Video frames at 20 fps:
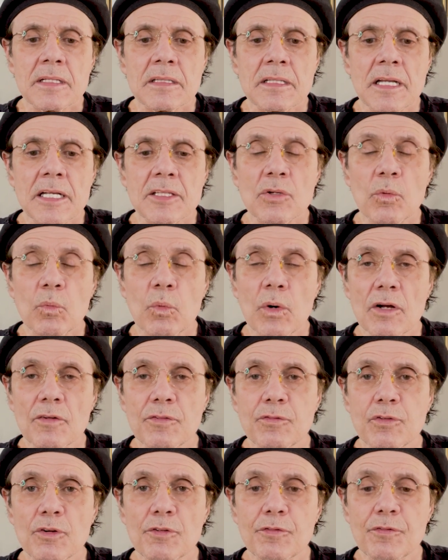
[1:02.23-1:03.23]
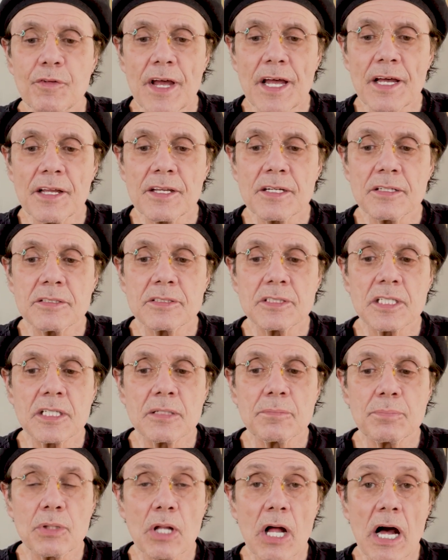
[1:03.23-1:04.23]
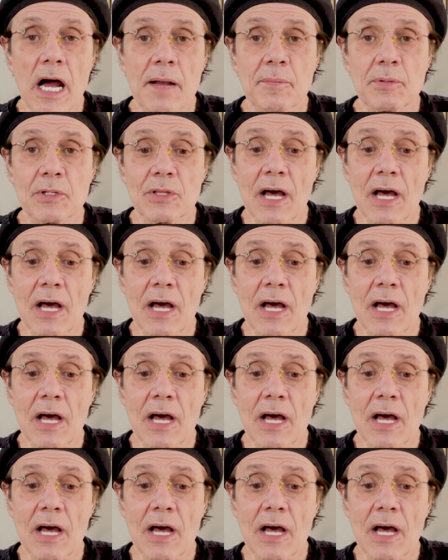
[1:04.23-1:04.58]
that the willful failure to comply with